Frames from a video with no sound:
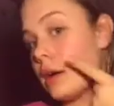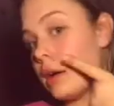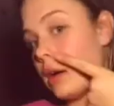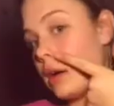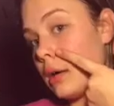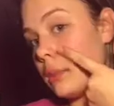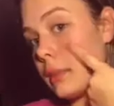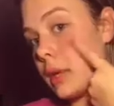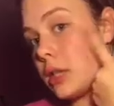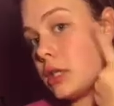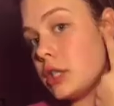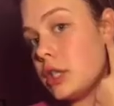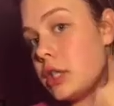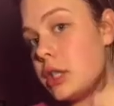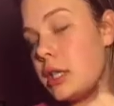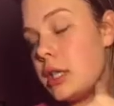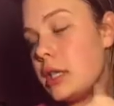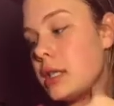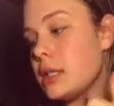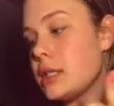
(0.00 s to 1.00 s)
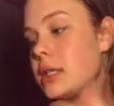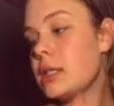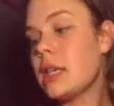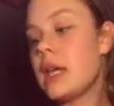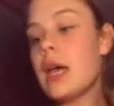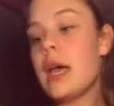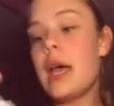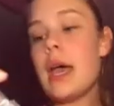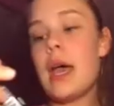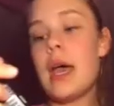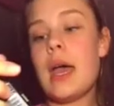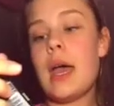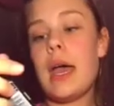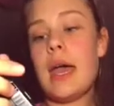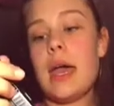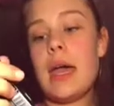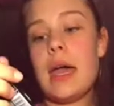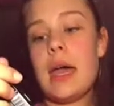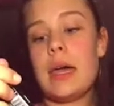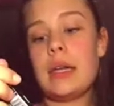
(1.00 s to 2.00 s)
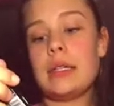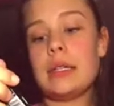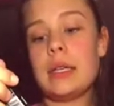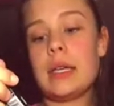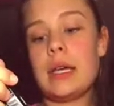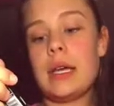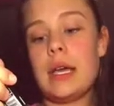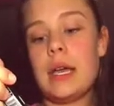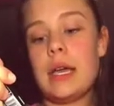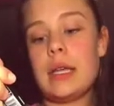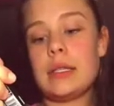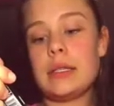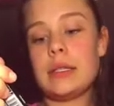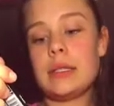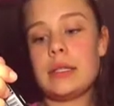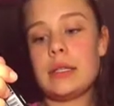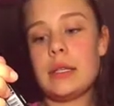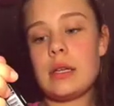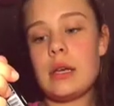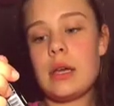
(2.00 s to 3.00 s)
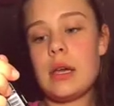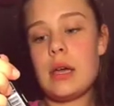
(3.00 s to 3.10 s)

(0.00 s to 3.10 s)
on my cheeks, and it's